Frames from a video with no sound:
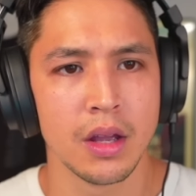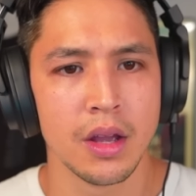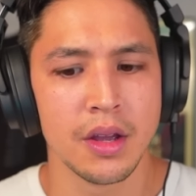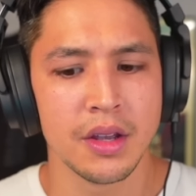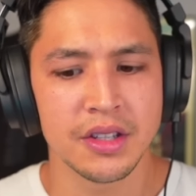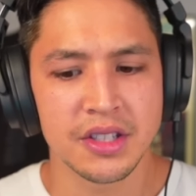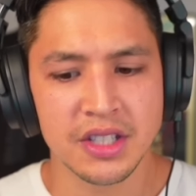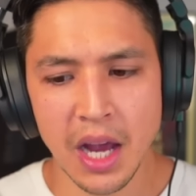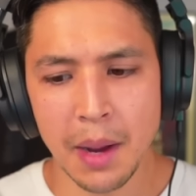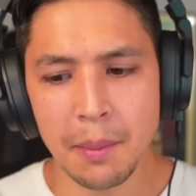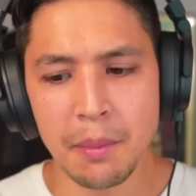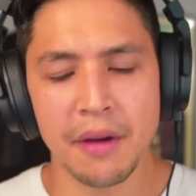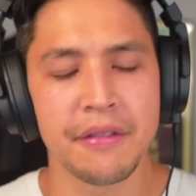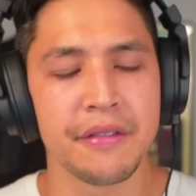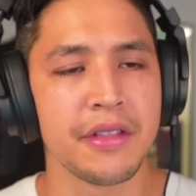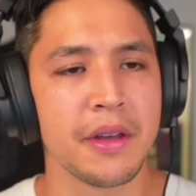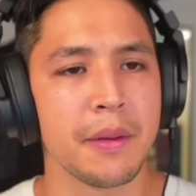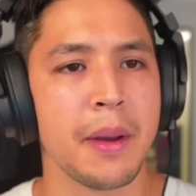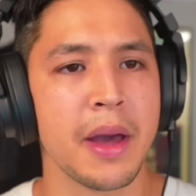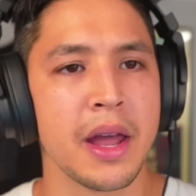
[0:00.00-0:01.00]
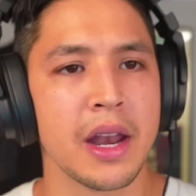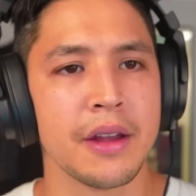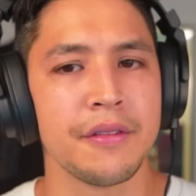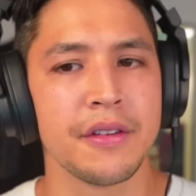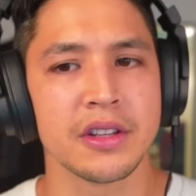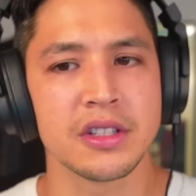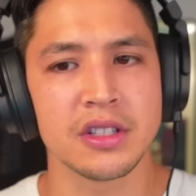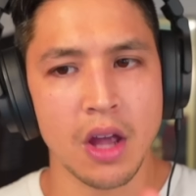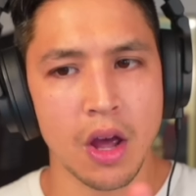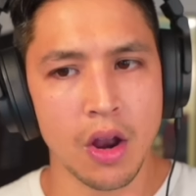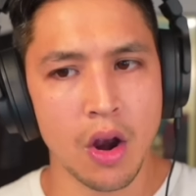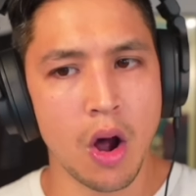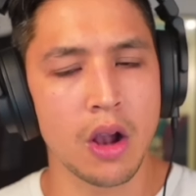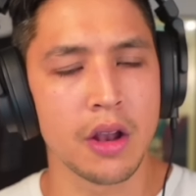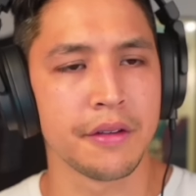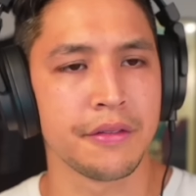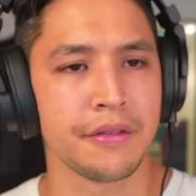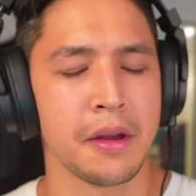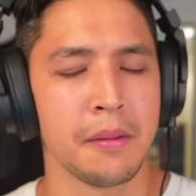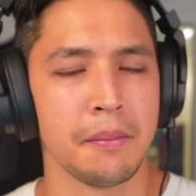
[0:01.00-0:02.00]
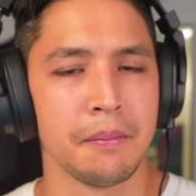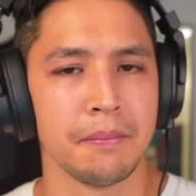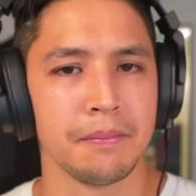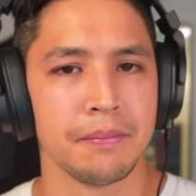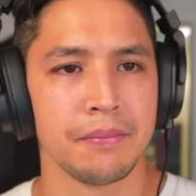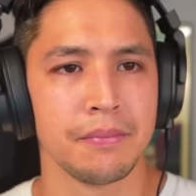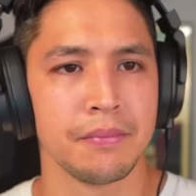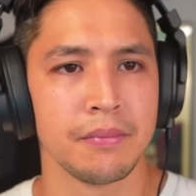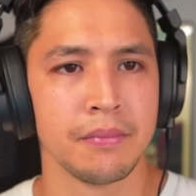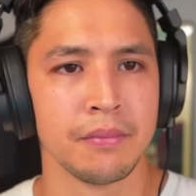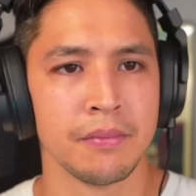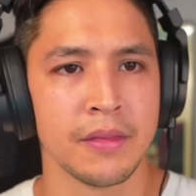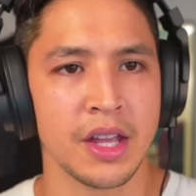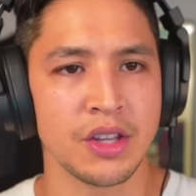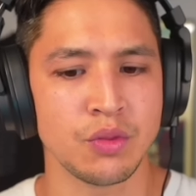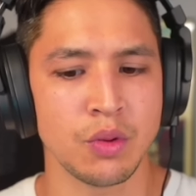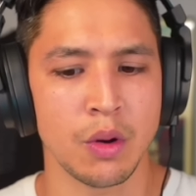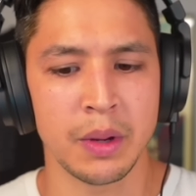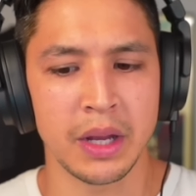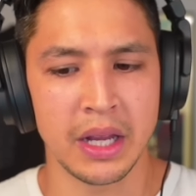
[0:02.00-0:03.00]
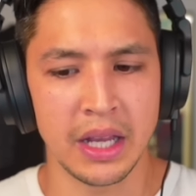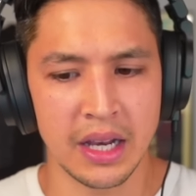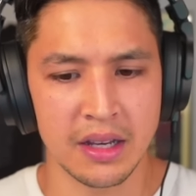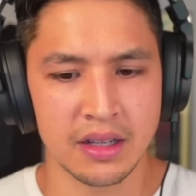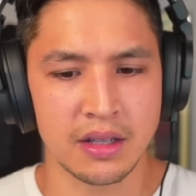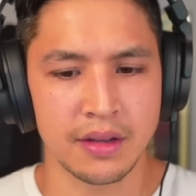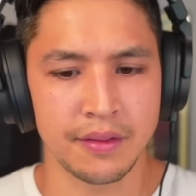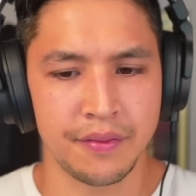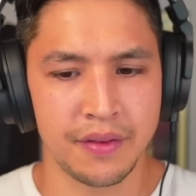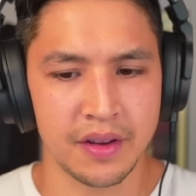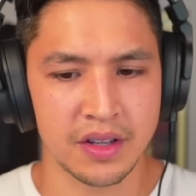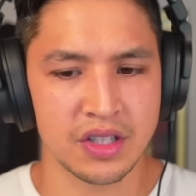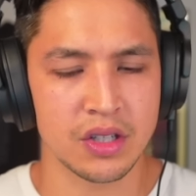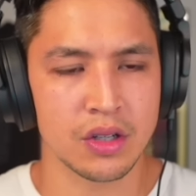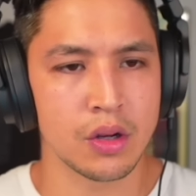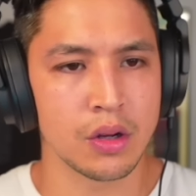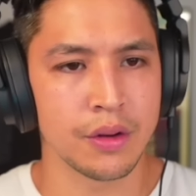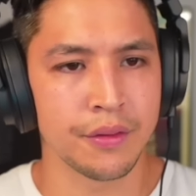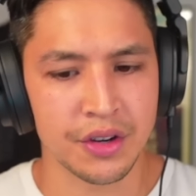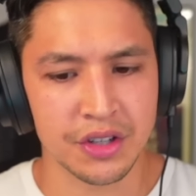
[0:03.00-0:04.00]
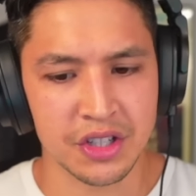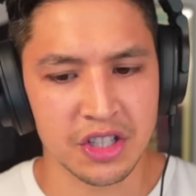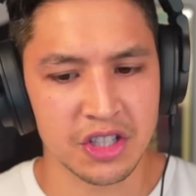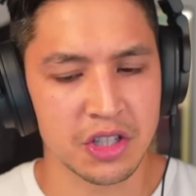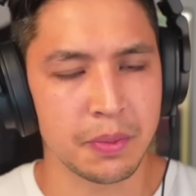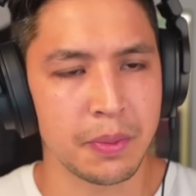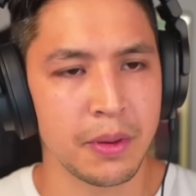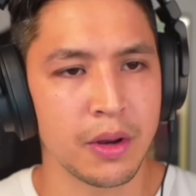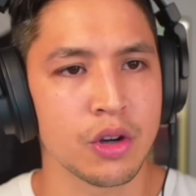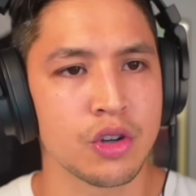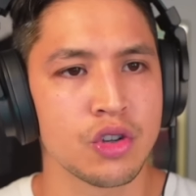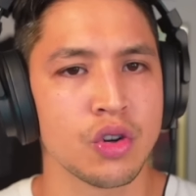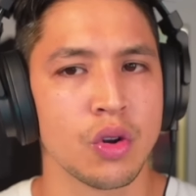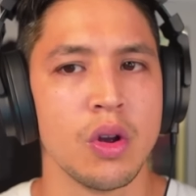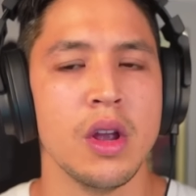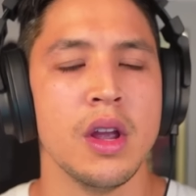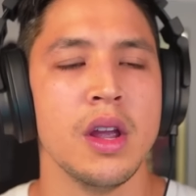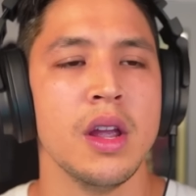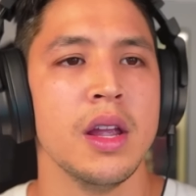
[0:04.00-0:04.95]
Some of the benefits, not all of them. That's where we get into physical versus spiritual.